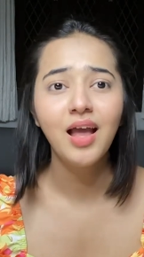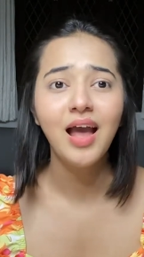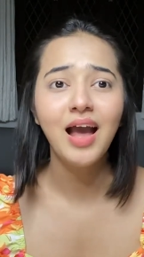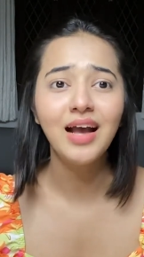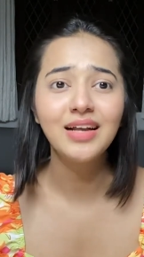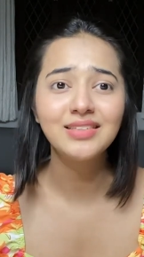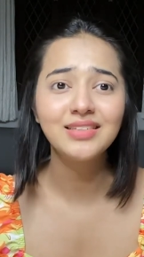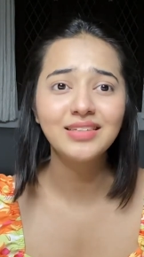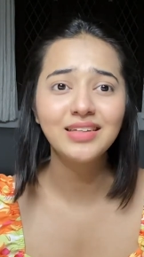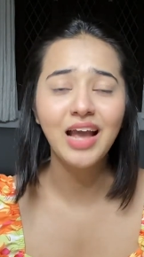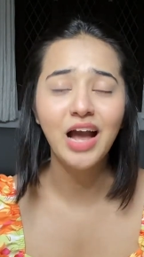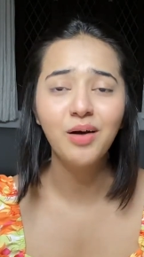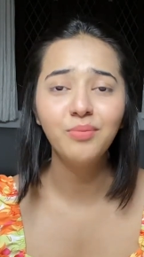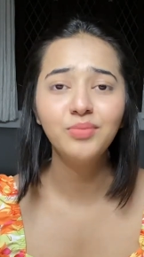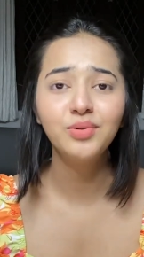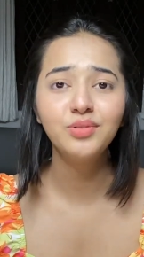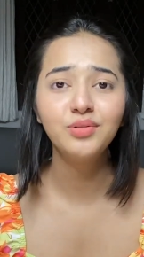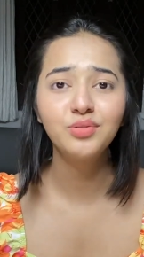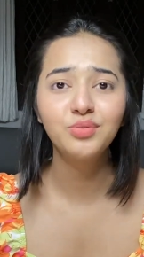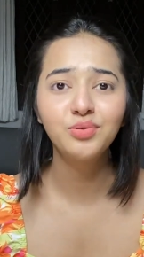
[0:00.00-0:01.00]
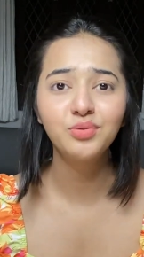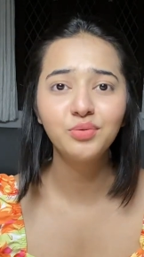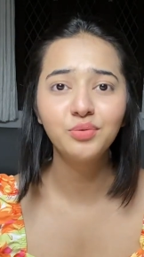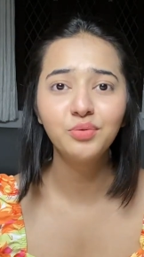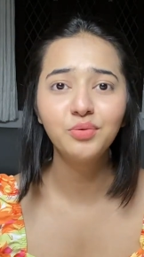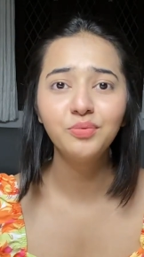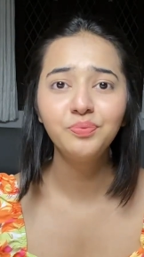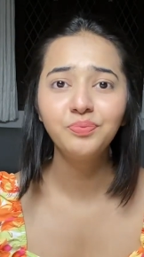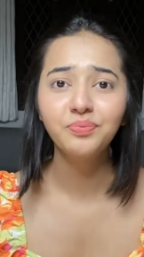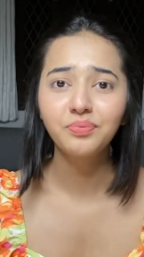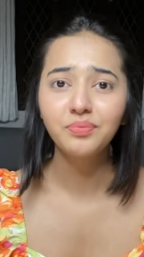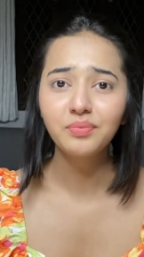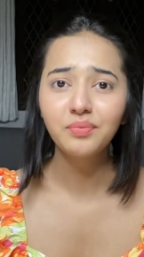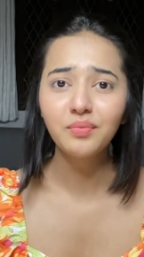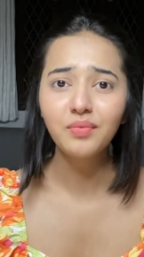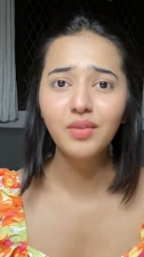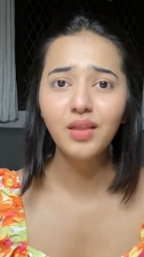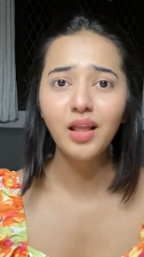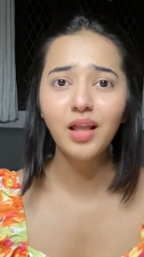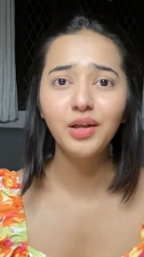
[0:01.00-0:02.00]
As a cabin crew,
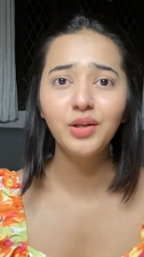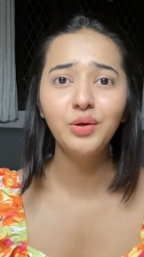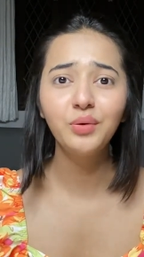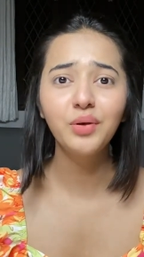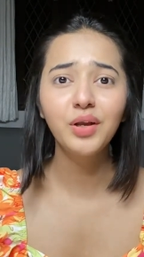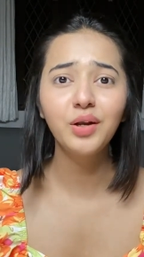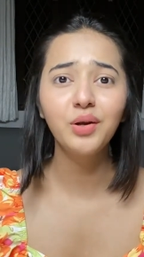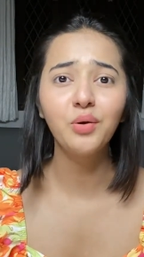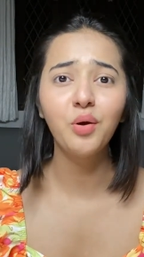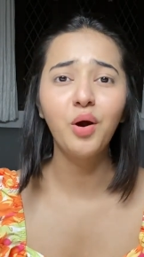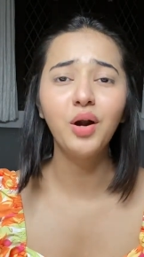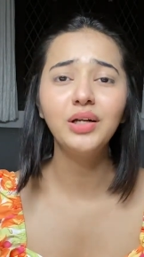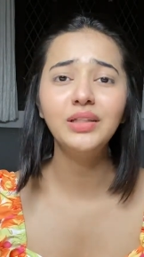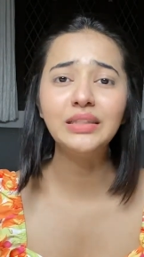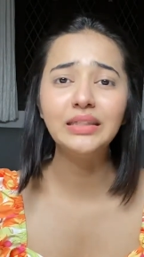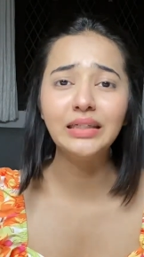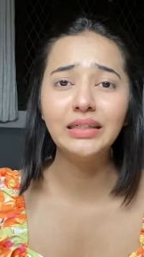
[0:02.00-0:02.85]
you cannot